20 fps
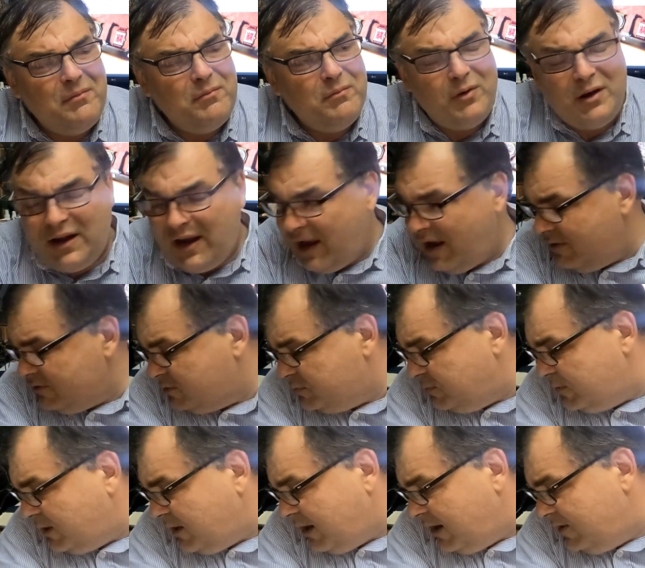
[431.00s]
What else
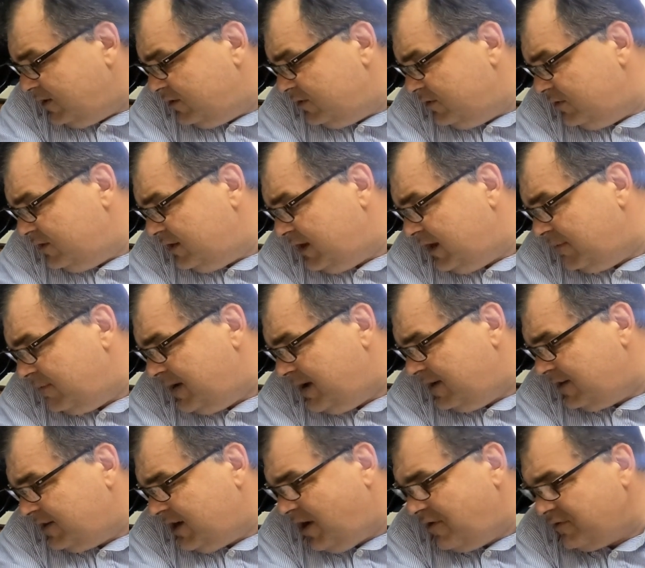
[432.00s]
would I do there,
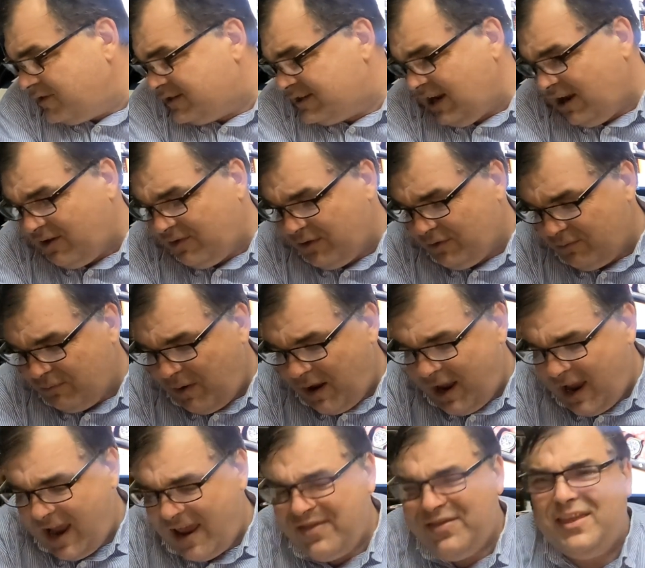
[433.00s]
man? Don't sell the
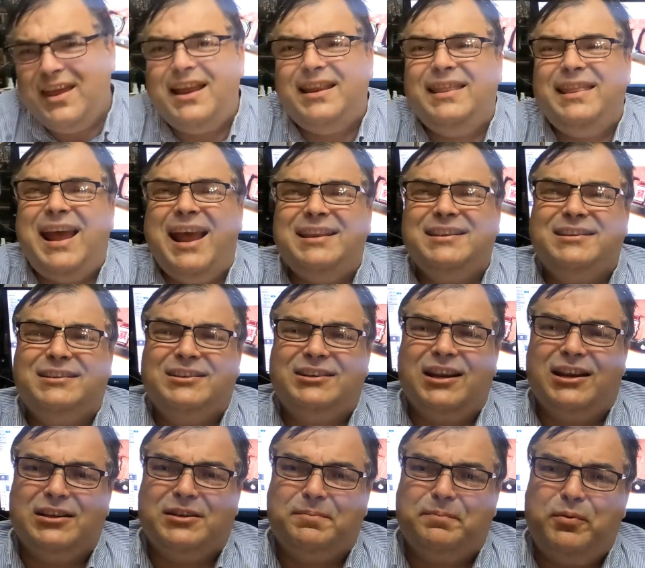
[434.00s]
Rand. That's
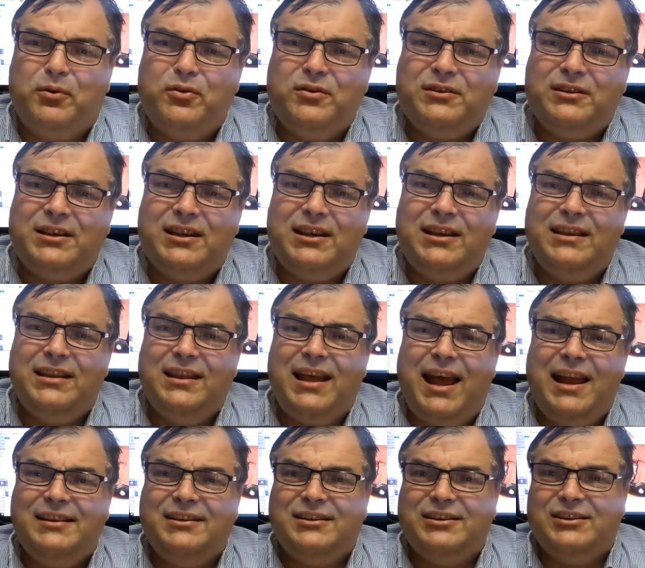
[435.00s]
just pussy.
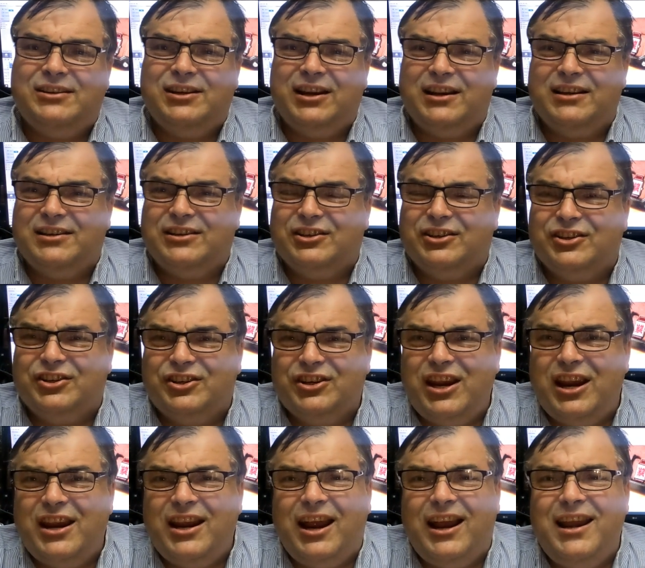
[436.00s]
That's just
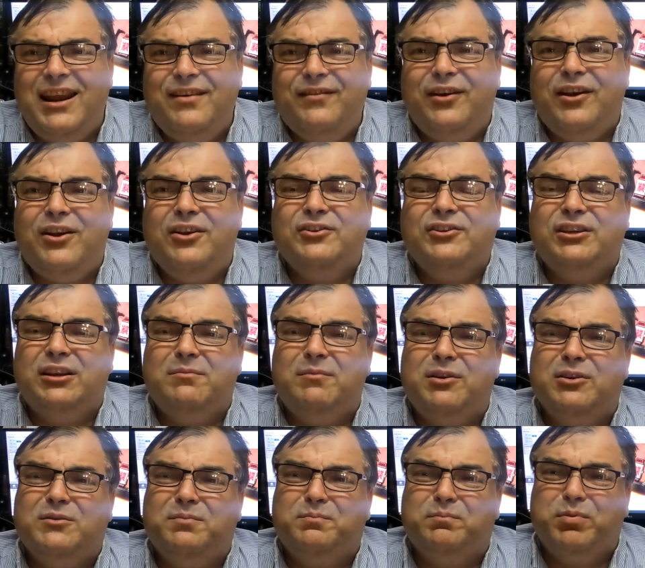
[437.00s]
shit. I never heard so
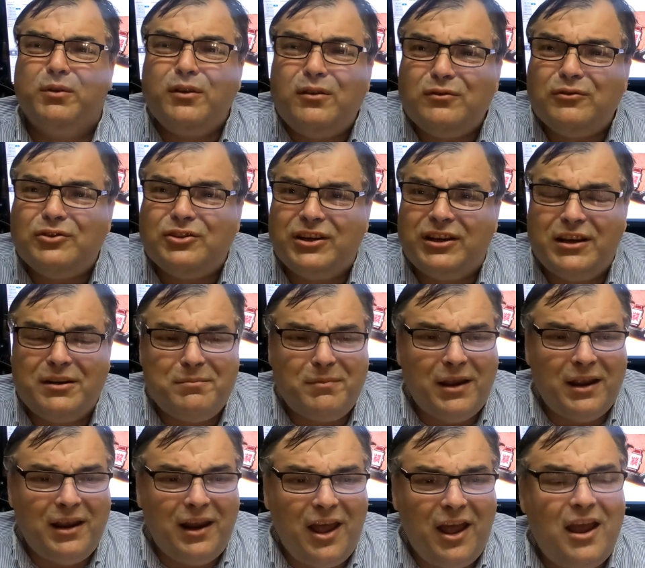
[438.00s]
much bullshit in
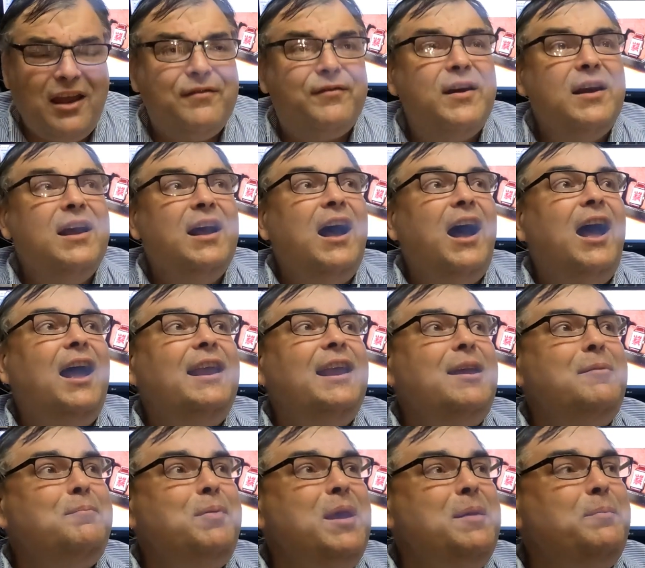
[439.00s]
my life. I
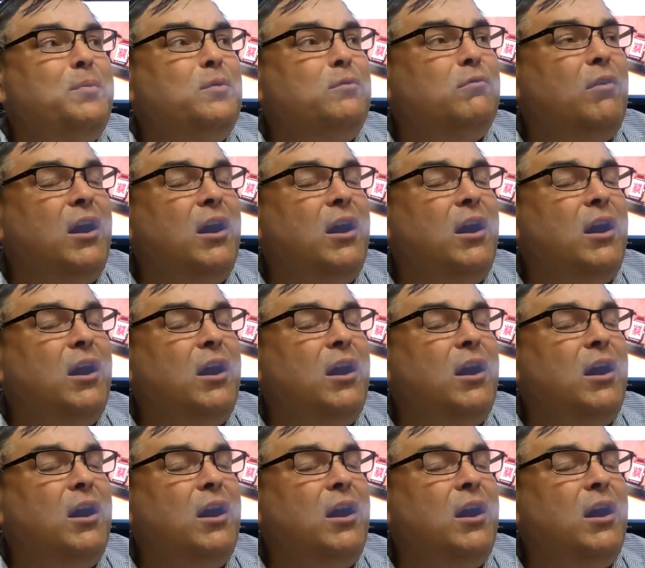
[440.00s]
get people